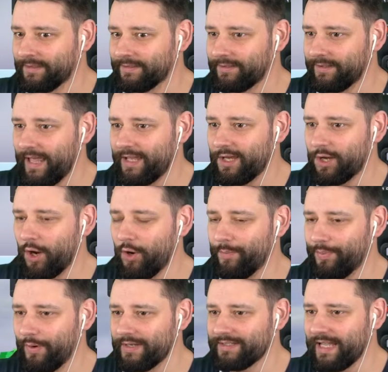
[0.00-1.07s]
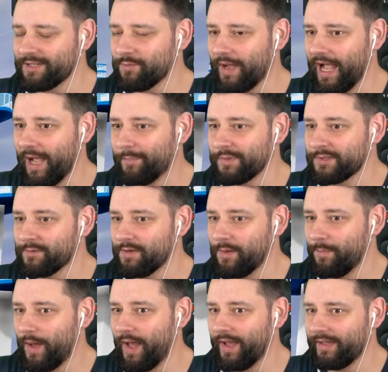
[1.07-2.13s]
so there you go, boys. That's what happens when you
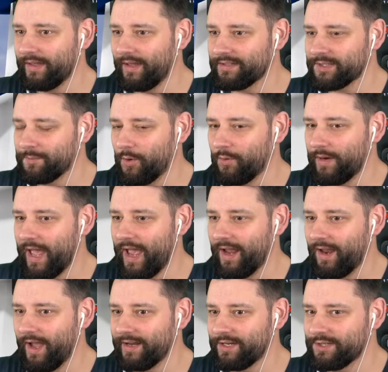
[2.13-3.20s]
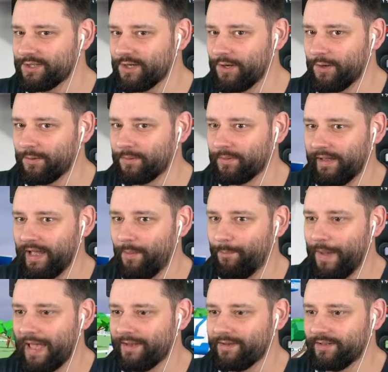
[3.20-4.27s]
buy small airliner two. It
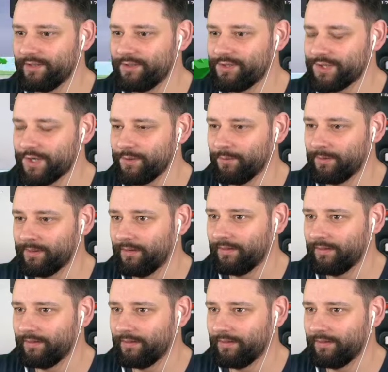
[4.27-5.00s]
abandons you